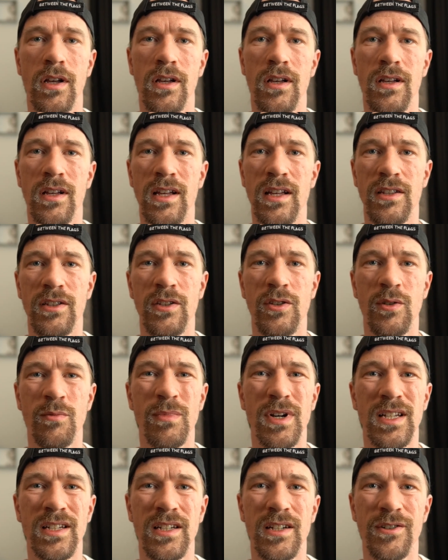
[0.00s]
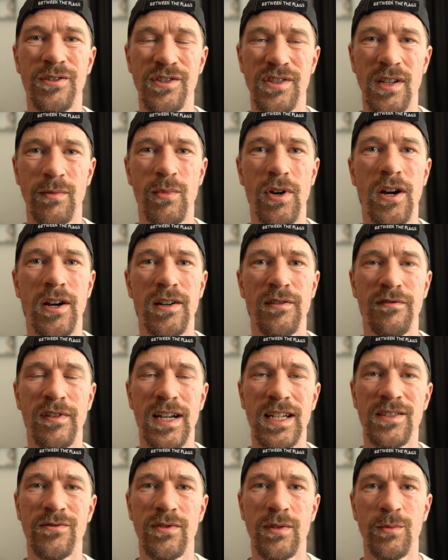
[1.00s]
and you might hear some
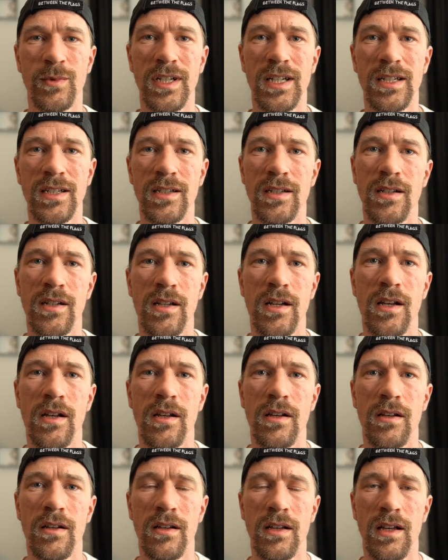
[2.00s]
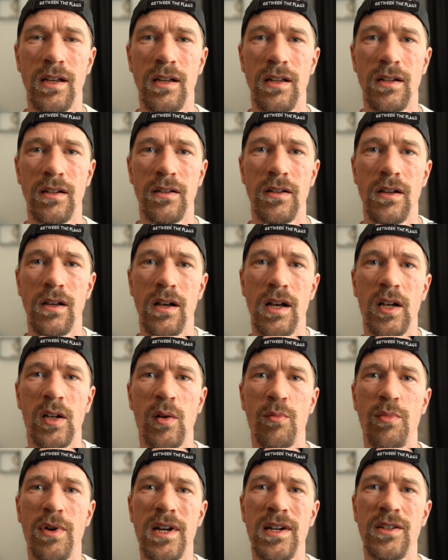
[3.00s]
artifacts from that. And I
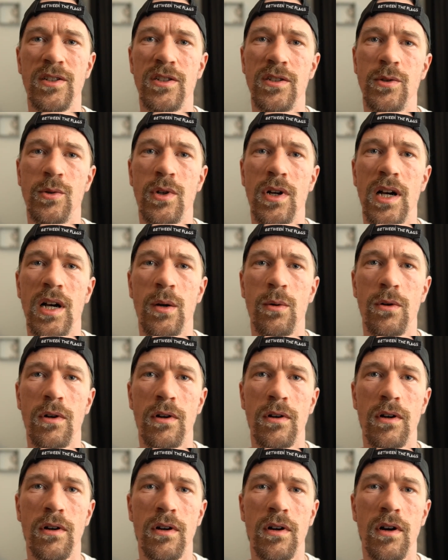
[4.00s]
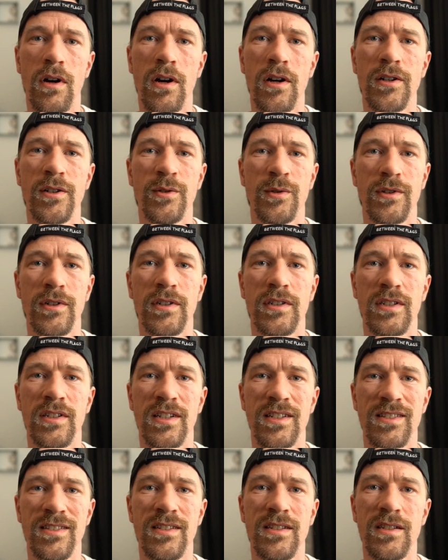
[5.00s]
compared it to how Ardor
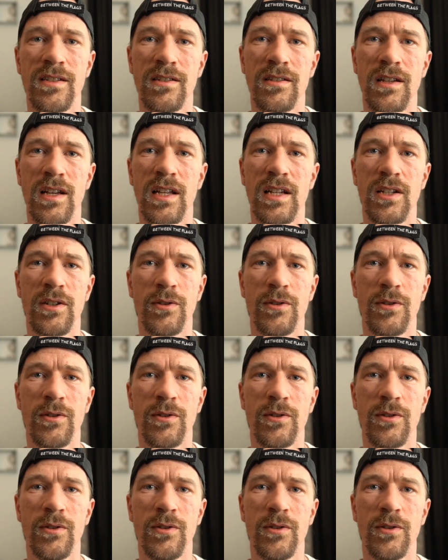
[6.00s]
does it, and in